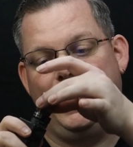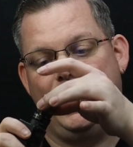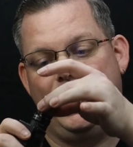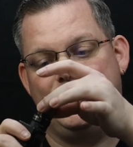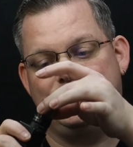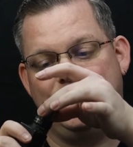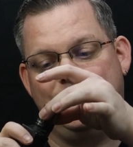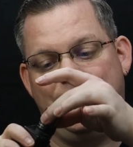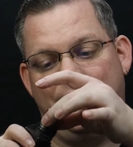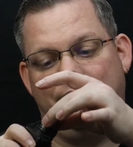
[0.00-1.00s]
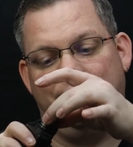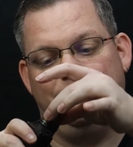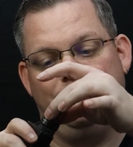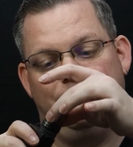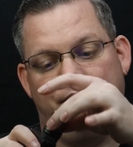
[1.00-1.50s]
a
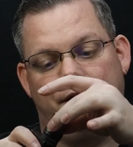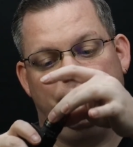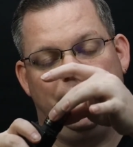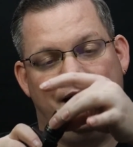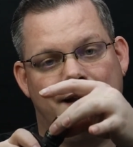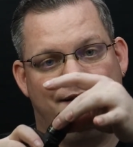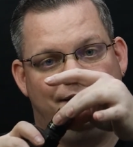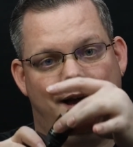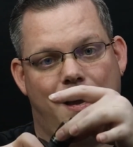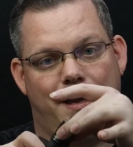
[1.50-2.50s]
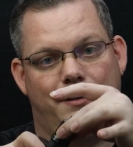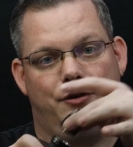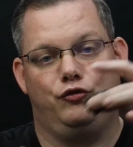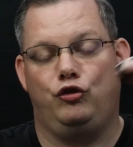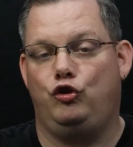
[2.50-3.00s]
Sigelei inside.
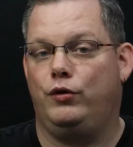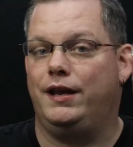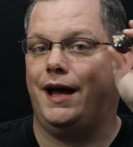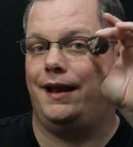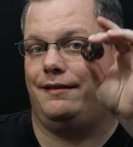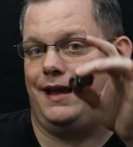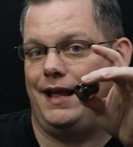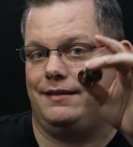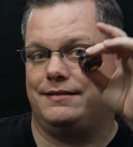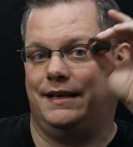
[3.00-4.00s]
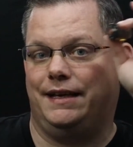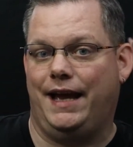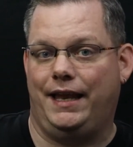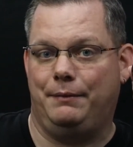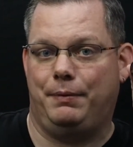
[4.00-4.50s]
So you cannot take the
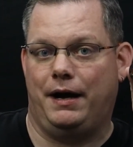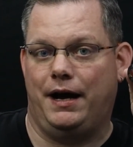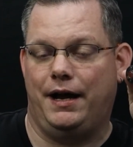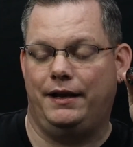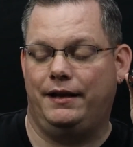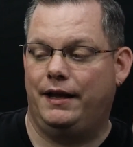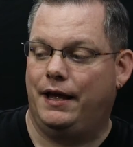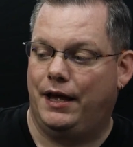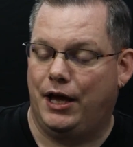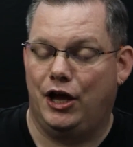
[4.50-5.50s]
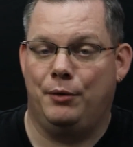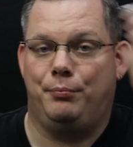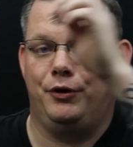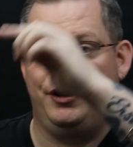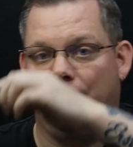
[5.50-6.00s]
Sigelei pod and
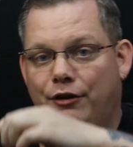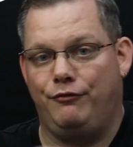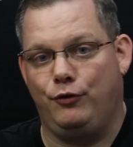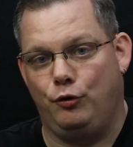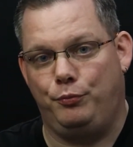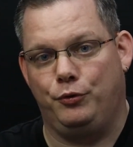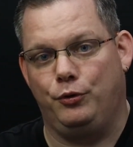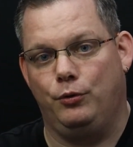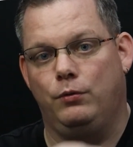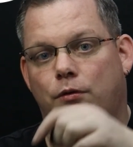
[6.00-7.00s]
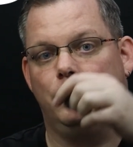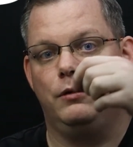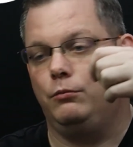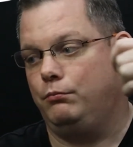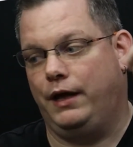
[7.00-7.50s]
put it in a Vapediy
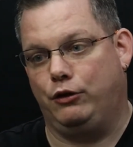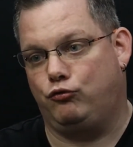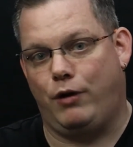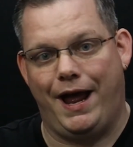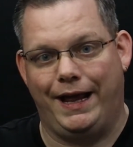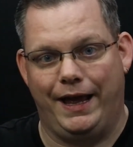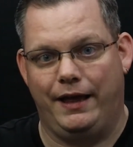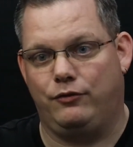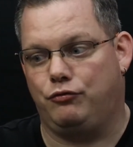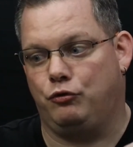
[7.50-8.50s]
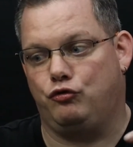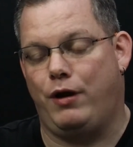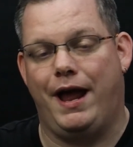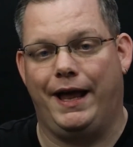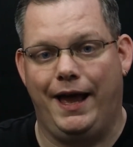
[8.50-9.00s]
like Drag S or
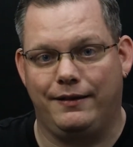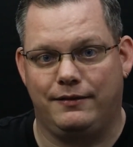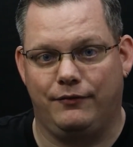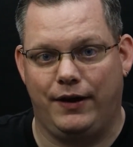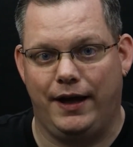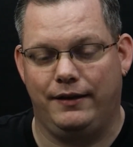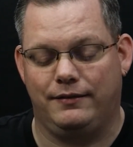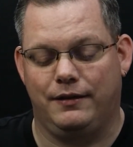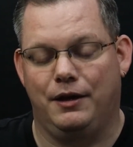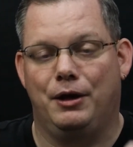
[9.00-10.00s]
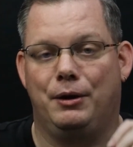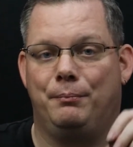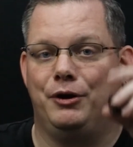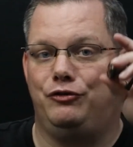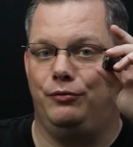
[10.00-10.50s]
Drag X device,
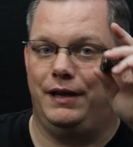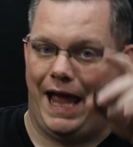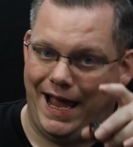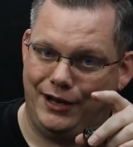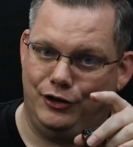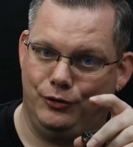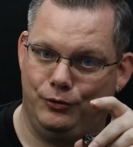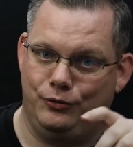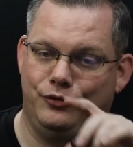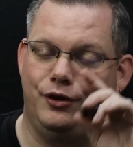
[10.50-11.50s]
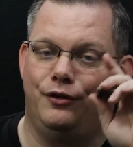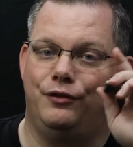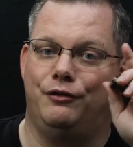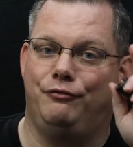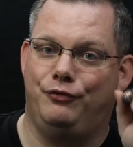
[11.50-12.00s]
but you can use
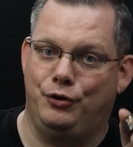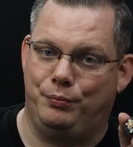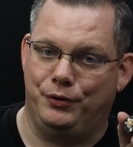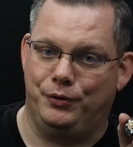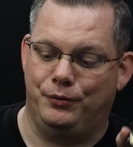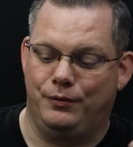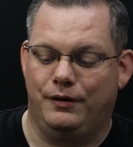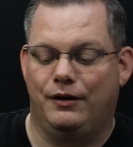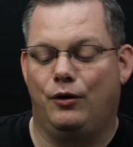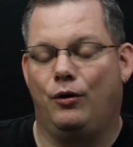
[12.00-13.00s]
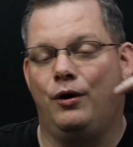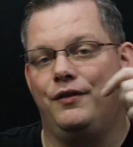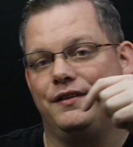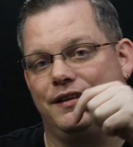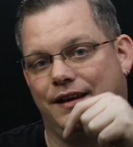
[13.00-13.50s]
the Vapediy on
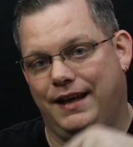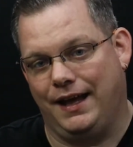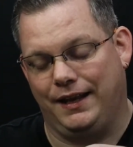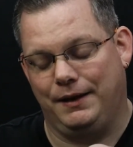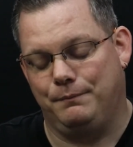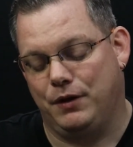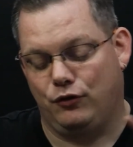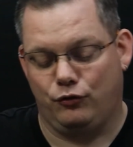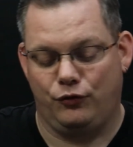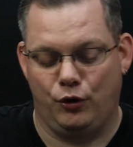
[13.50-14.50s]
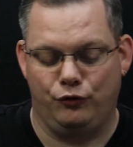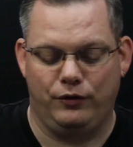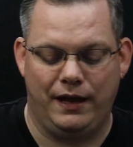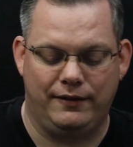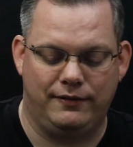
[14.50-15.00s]
the Sigelei. So
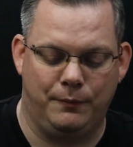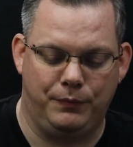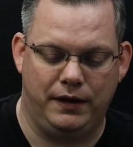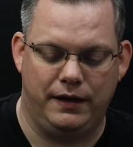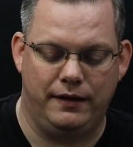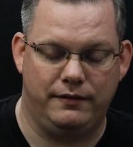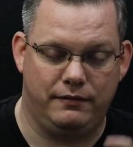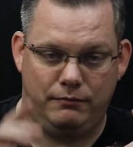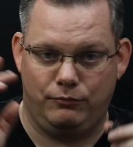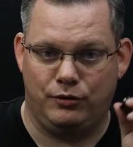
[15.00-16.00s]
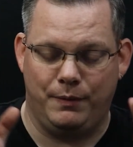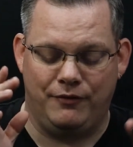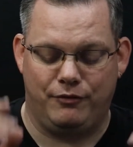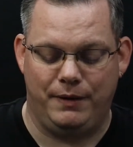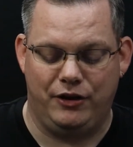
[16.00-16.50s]
that's something that's some
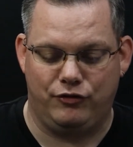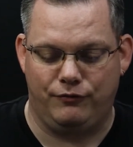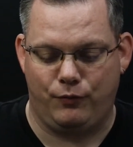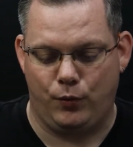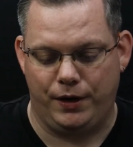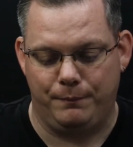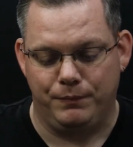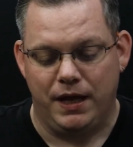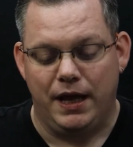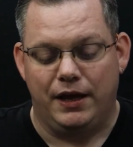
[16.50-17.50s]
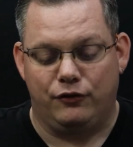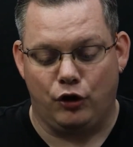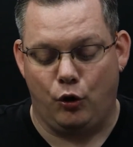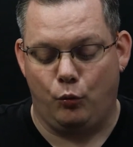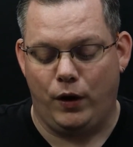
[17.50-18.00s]
information for you.
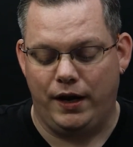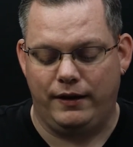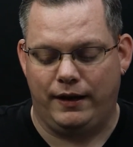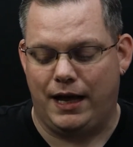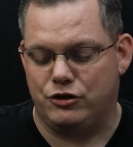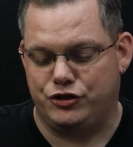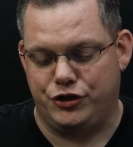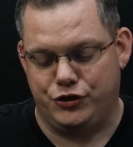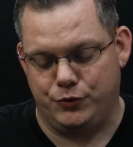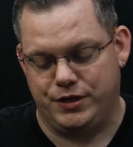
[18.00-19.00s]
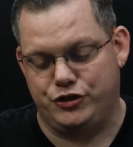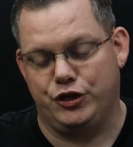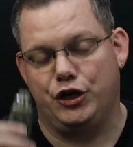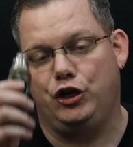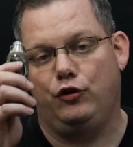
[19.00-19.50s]
So what it allows you to do is you
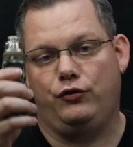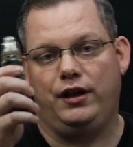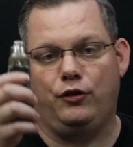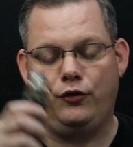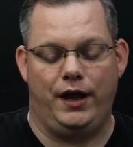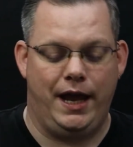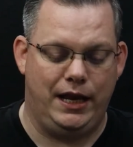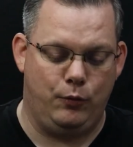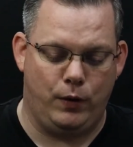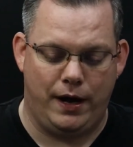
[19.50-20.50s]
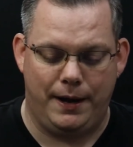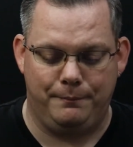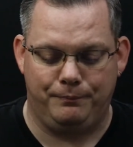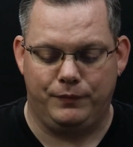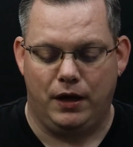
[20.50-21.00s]
can use these on the 80 watt,
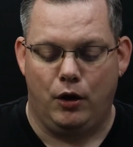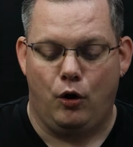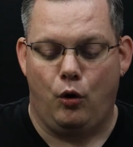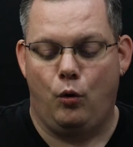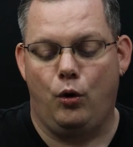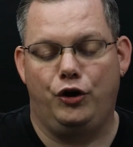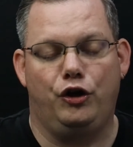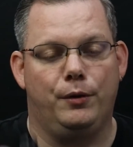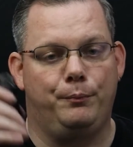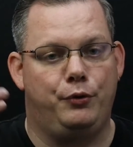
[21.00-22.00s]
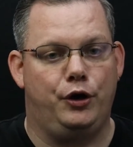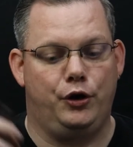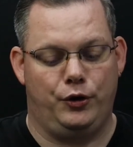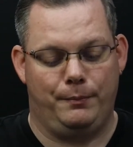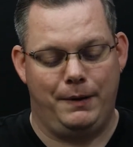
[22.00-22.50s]
or you can put it
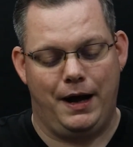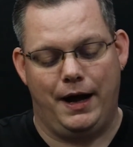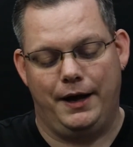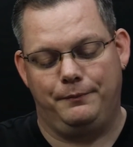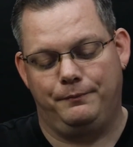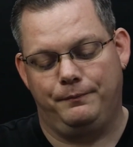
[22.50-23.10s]
on a mod.